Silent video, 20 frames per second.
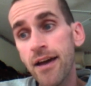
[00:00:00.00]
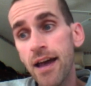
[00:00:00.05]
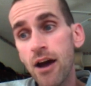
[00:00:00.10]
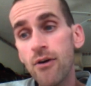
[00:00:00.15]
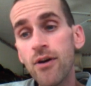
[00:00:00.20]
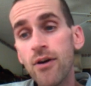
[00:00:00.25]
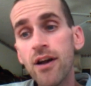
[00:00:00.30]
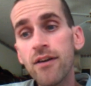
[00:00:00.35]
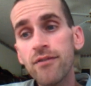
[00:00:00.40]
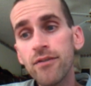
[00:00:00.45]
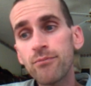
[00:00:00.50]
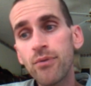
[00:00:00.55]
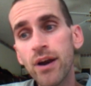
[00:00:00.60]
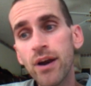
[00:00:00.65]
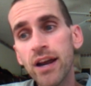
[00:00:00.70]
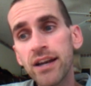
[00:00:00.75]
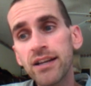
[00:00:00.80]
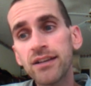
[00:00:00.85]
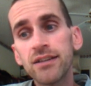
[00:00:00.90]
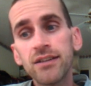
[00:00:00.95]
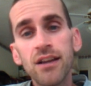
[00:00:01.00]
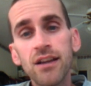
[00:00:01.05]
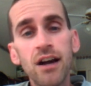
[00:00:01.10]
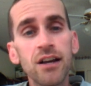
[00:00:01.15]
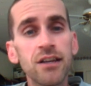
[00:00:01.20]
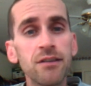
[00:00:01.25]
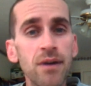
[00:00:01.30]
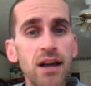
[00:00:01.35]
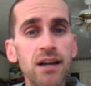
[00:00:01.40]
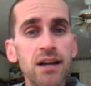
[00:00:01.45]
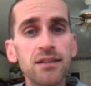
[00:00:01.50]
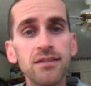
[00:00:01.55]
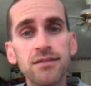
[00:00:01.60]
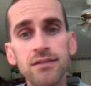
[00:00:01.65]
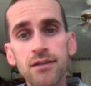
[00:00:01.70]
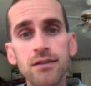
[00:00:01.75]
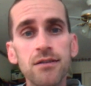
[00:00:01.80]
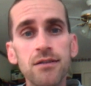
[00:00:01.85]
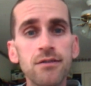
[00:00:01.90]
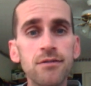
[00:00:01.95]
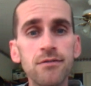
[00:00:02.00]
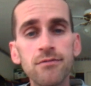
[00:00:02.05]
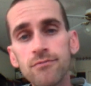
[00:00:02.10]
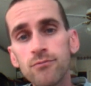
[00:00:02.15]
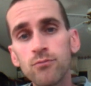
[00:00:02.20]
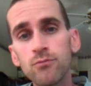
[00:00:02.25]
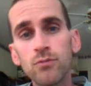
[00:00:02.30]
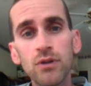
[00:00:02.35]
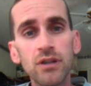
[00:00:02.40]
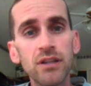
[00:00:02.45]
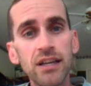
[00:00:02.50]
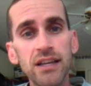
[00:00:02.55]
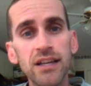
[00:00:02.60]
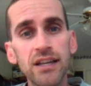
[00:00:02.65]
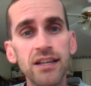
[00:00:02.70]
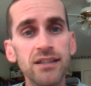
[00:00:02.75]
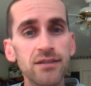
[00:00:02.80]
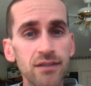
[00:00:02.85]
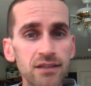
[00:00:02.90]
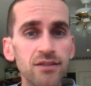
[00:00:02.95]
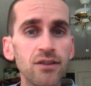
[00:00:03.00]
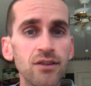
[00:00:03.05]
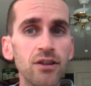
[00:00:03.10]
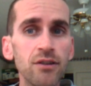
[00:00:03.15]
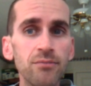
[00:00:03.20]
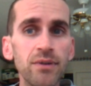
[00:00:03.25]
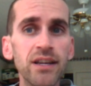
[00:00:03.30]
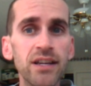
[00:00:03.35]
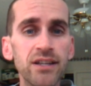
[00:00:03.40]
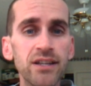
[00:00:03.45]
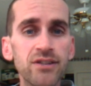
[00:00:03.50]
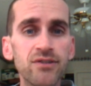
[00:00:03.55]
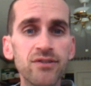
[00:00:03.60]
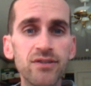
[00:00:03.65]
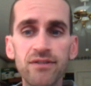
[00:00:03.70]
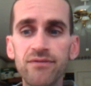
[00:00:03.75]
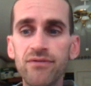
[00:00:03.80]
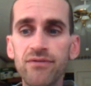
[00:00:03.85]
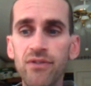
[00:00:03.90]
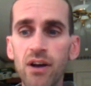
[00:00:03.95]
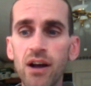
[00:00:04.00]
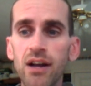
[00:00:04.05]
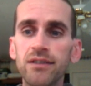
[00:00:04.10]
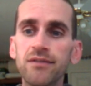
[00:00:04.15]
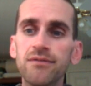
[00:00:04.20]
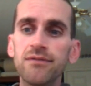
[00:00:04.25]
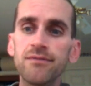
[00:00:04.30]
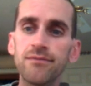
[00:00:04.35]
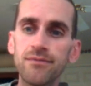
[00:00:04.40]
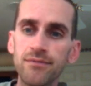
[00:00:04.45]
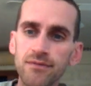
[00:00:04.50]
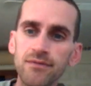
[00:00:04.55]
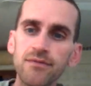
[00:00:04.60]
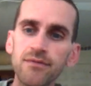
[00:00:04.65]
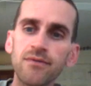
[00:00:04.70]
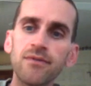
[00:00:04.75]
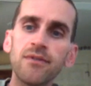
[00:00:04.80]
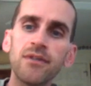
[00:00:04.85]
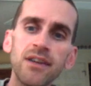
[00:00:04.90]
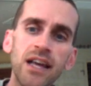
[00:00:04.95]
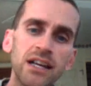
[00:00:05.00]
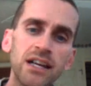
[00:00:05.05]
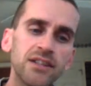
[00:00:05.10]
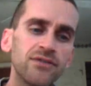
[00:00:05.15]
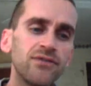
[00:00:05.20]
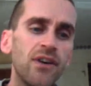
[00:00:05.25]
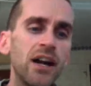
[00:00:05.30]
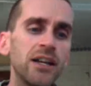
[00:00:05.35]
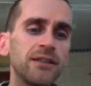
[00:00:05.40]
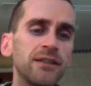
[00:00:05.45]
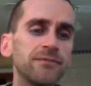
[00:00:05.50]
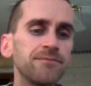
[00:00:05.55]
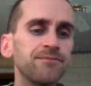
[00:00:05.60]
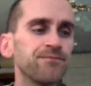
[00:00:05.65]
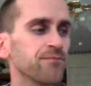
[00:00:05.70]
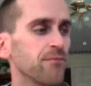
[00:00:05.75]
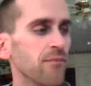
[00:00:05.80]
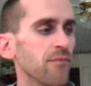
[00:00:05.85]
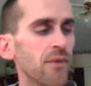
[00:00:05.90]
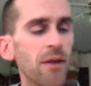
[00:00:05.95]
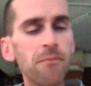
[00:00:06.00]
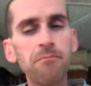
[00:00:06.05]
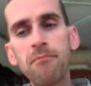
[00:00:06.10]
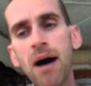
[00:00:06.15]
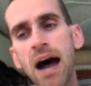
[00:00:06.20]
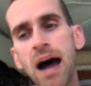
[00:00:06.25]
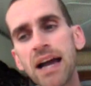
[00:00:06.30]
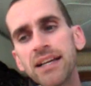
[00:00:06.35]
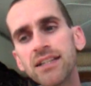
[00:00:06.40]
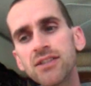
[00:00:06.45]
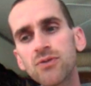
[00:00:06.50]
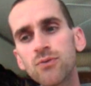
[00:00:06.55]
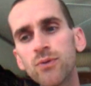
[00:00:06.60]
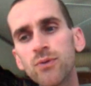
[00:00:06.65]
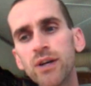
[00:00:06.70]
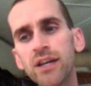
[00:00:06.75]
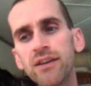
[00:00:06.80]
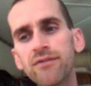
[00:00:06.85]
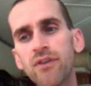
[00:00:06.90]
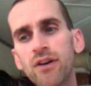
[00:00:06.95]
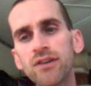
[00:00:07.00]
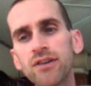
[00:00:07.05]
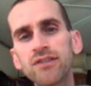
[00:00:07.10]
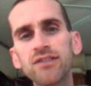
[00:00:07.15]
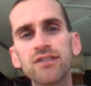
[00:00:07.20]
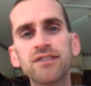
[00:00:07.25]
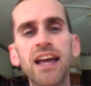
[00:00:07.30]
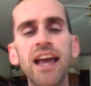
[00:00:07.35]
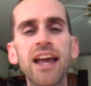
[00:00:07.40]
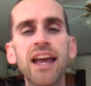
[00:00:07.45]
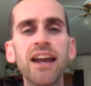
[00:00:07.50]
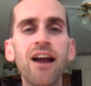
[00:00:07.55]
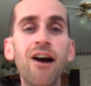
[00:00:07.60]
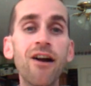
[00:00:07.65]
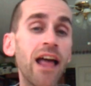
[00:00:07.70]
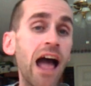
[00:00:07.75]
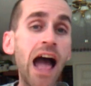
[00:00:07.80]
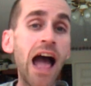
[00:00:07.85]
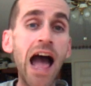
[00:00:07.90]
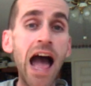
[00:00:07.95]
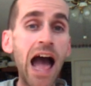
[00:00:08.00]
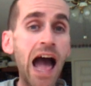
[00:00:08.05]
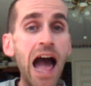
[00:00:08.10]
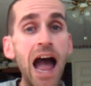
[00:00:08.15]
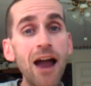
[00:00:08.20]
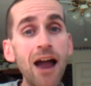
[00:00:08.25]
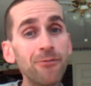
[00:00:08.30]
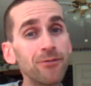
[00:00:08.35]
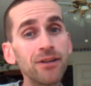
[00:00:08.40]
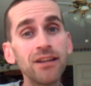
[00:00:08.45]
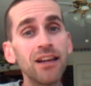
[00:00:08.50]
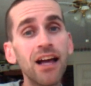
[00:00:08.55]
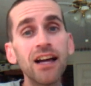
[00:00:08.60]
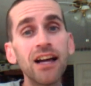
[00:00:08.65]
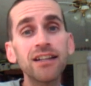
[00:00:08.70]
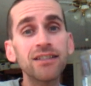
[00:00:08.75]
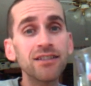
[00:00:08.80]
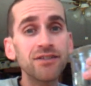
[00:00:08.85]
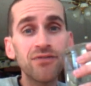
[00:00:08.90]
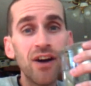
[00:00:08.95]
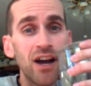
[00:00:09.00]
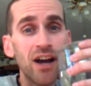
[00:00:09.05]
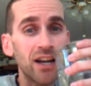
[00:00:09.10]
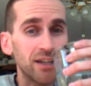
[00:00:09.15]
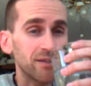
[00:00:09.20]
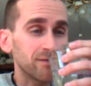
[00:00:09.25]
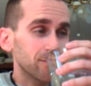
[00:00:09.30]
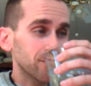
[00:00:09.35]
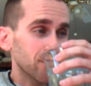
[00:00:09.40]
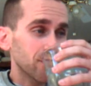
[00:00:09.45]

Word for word: However, Brandon could knock him out, so well, it's it's going to be an interesting fight. Next fight, Mike Swick versus Dan Hardy. I really like this fight.